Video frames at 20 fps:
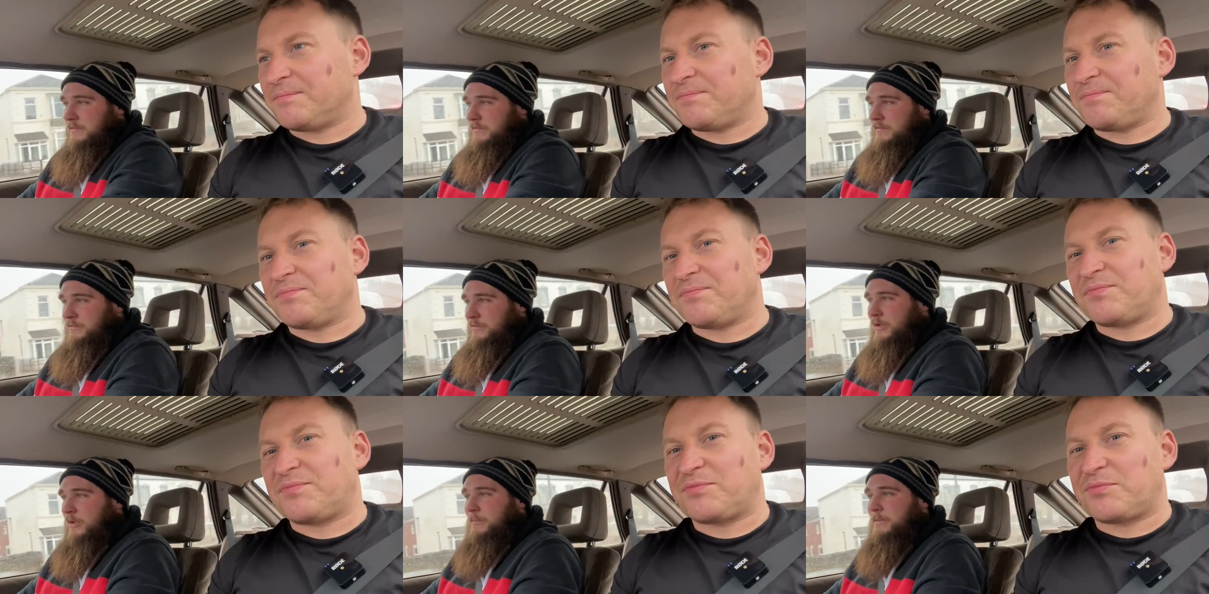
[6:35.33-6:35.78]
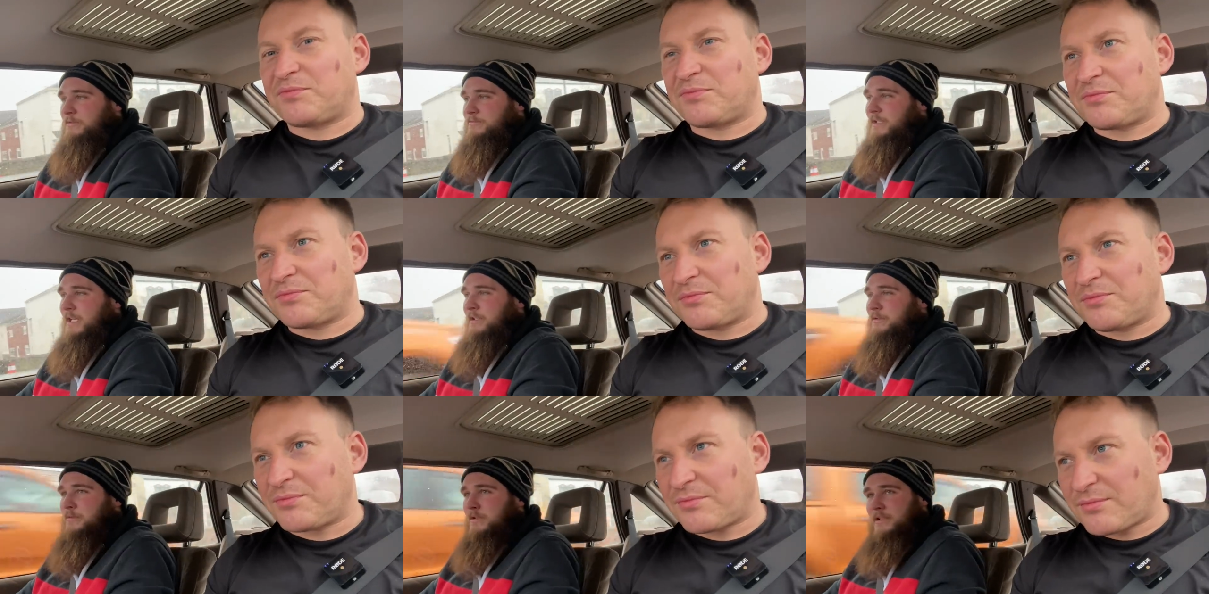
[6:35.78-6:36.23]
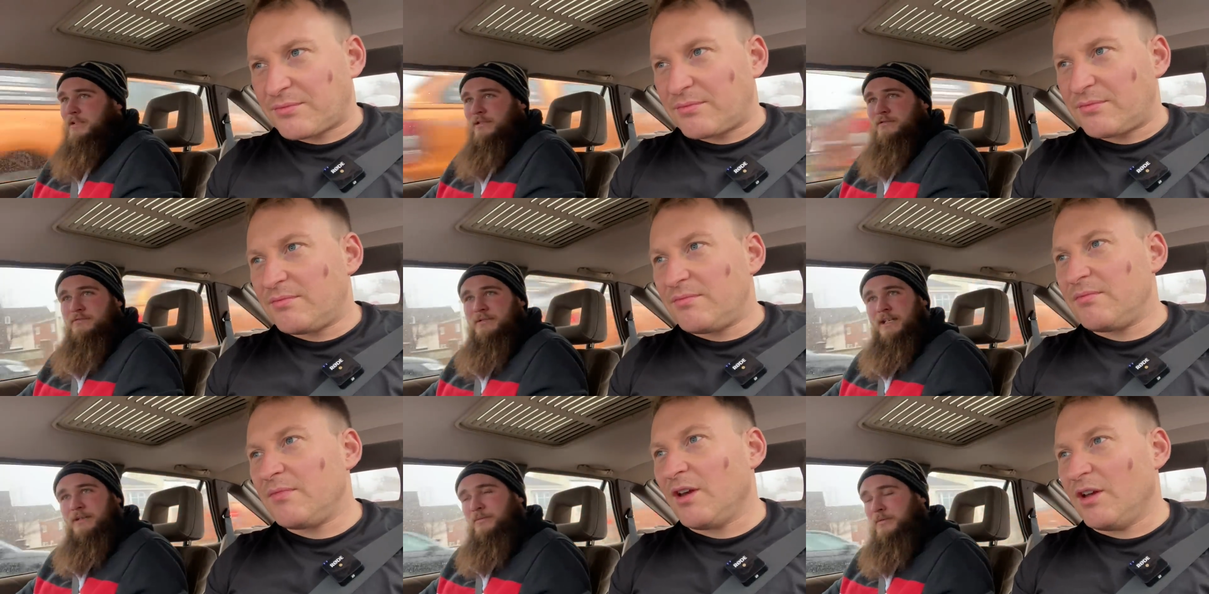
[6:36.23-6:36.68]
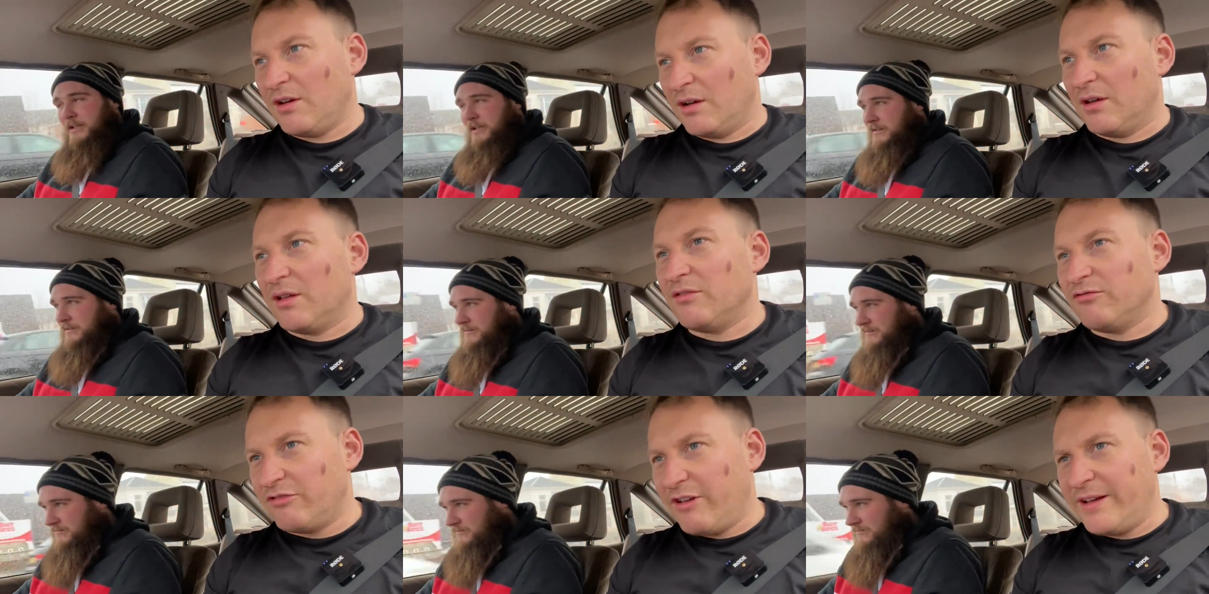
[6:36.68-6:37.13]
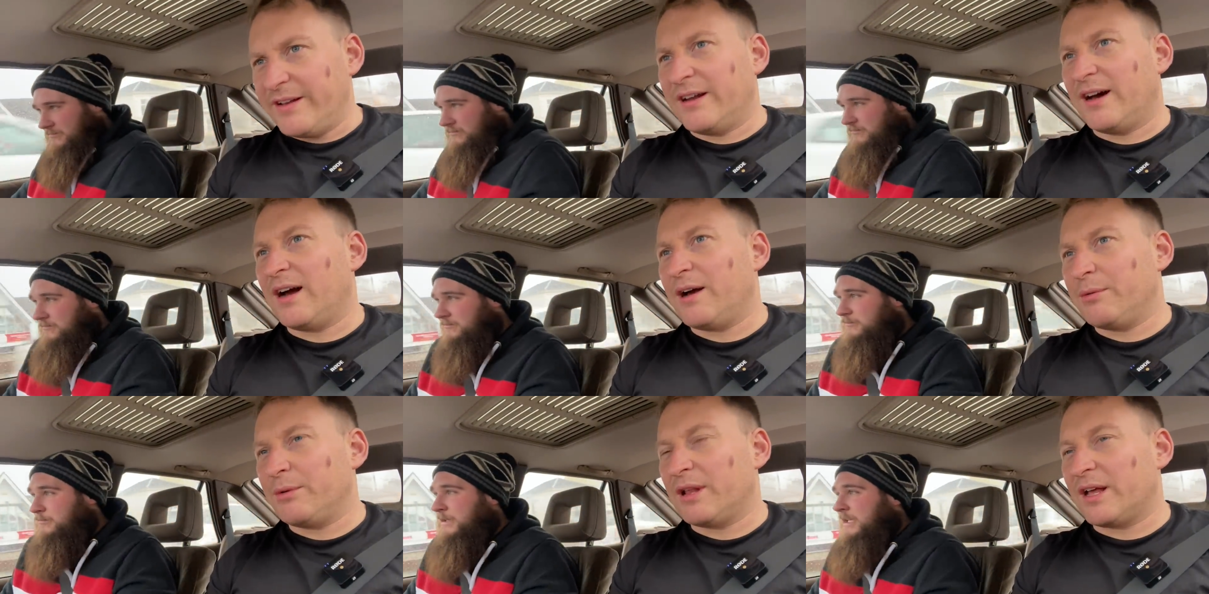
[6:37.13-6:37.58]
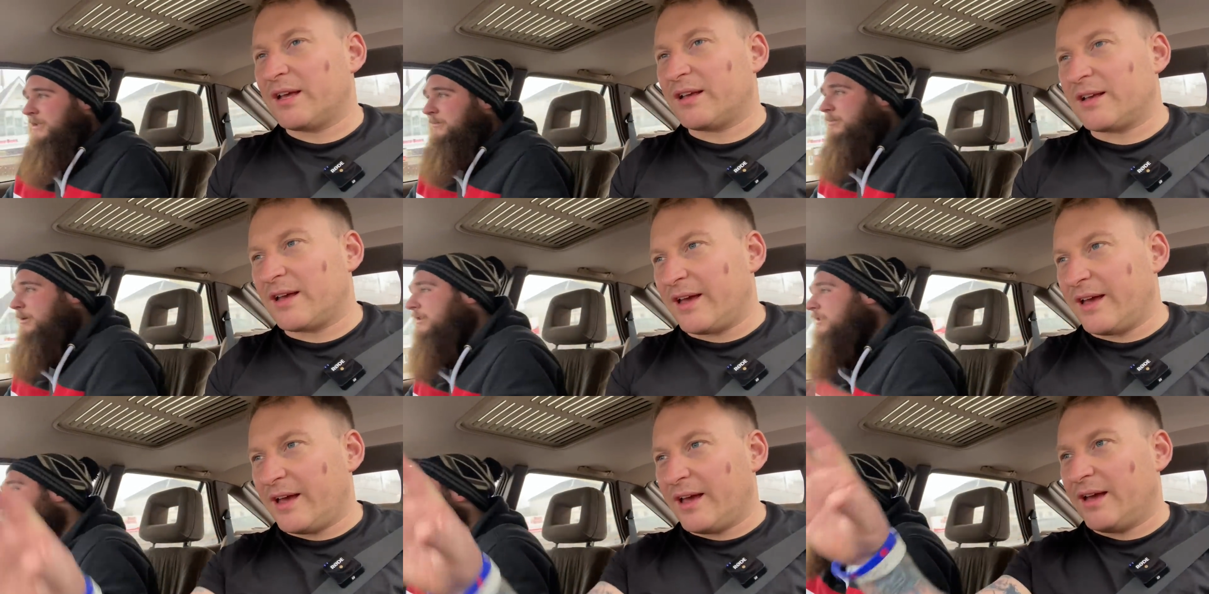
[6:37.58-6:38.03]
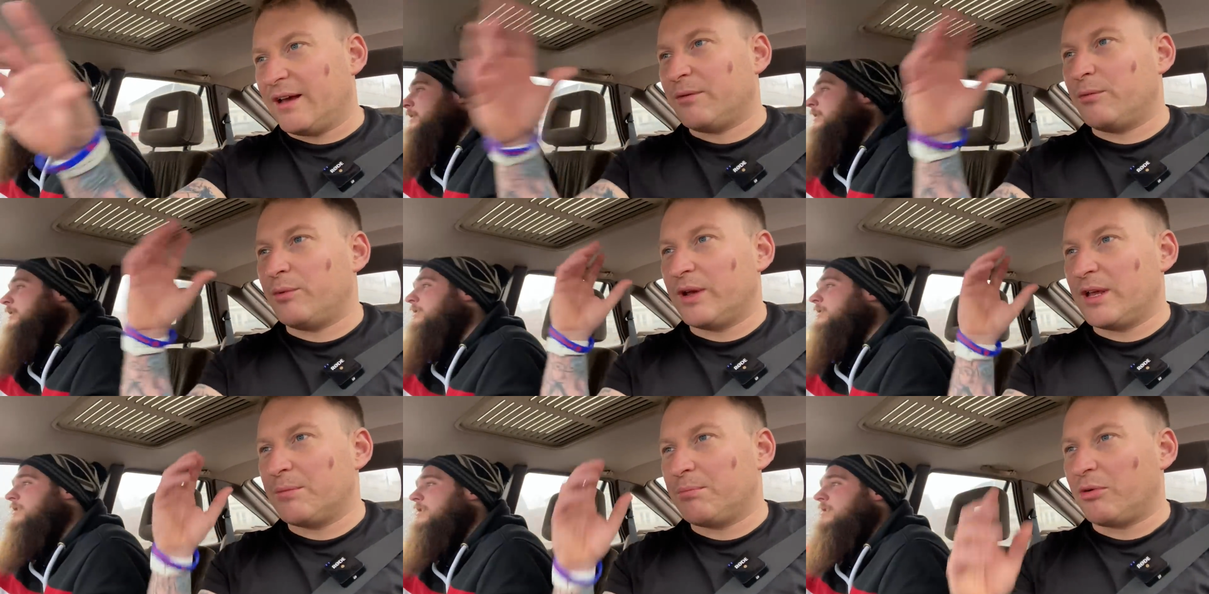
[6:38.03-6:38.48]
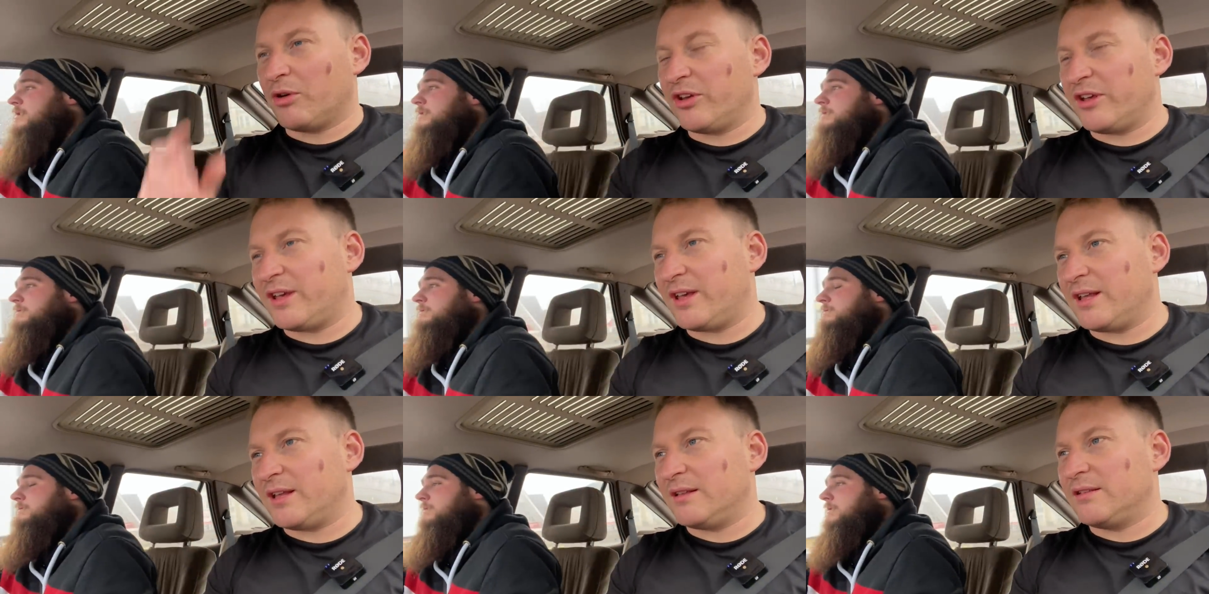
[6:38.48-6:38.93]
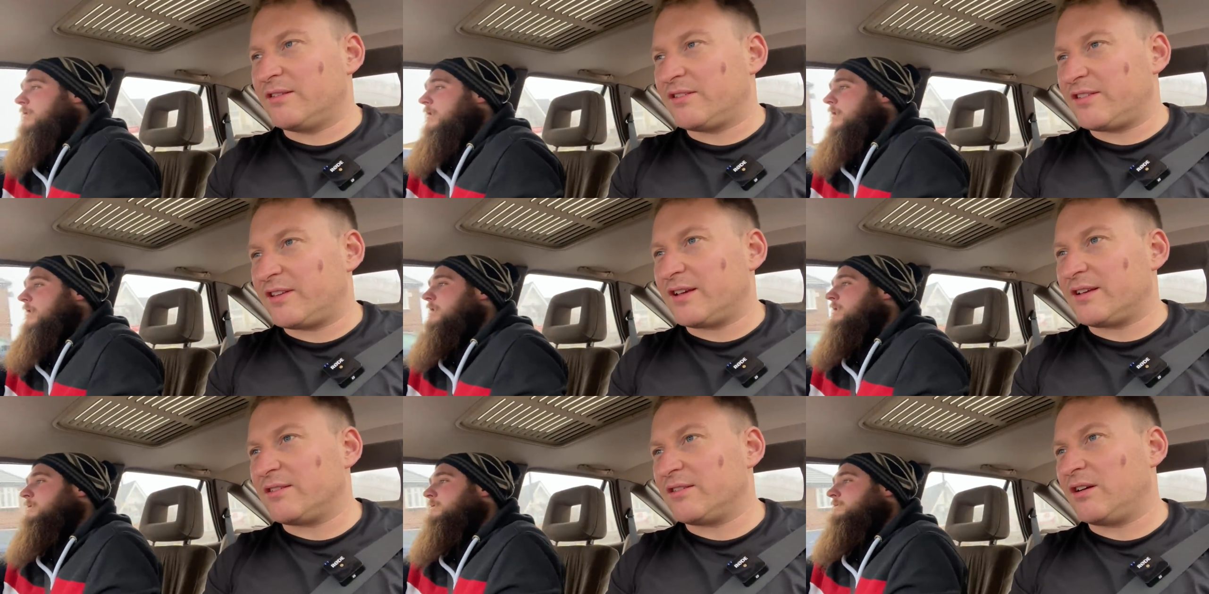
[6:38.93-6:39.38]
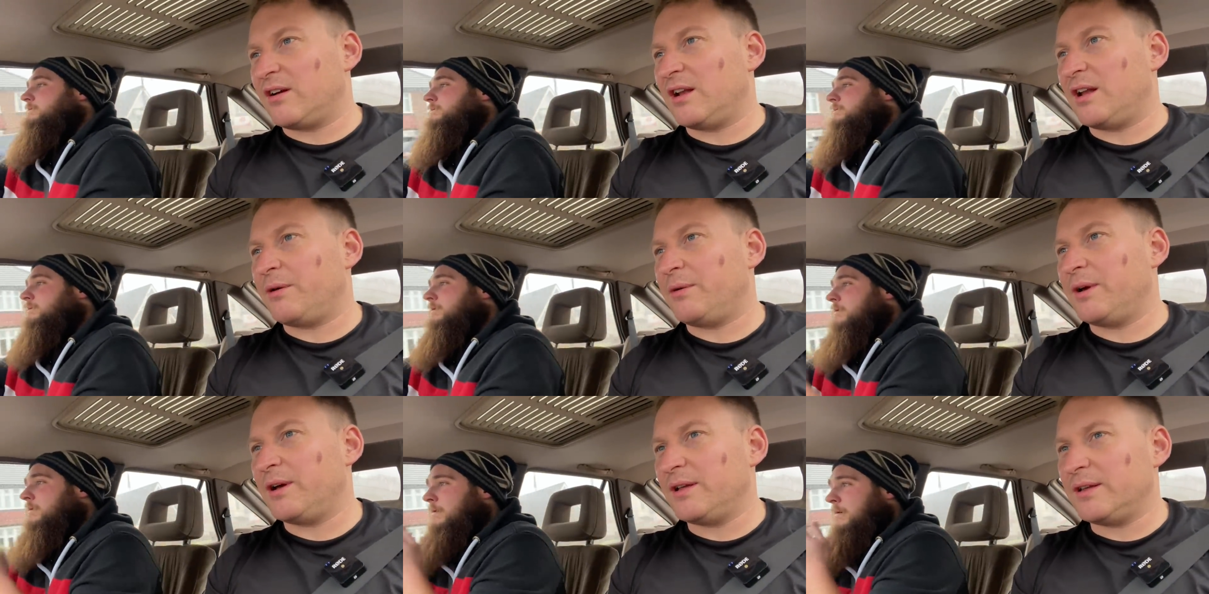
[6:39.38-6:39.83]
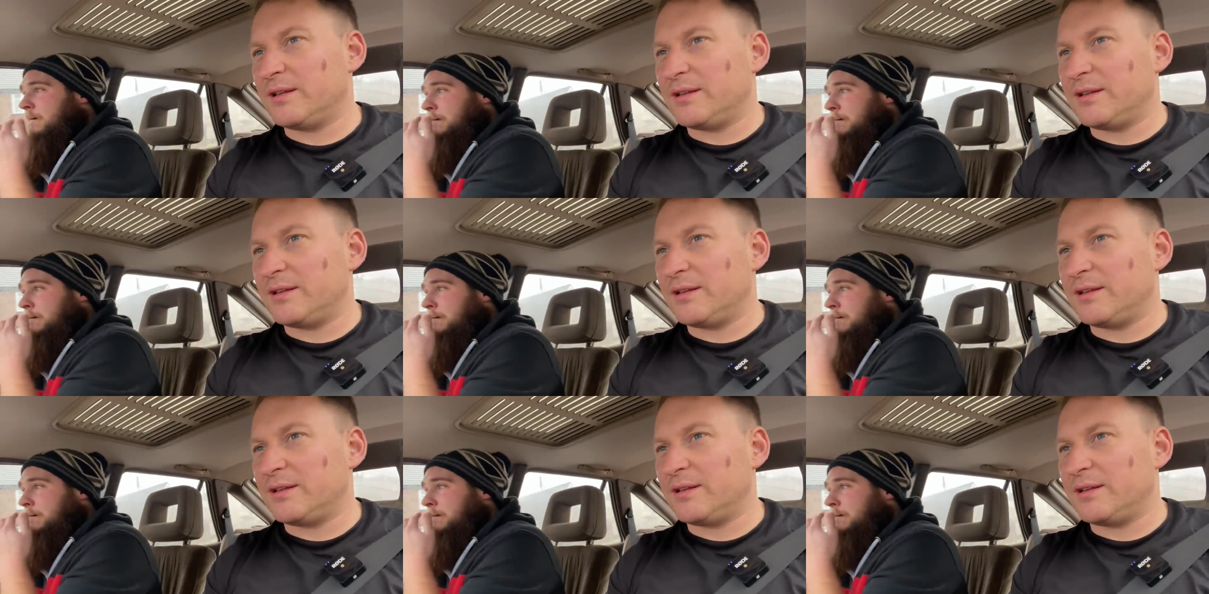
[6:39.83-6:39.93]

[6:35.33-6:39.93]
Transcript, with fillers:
Speaker 1: Normally red, weren't they? Red were like... Red, aye, with your body kit and stickers all over.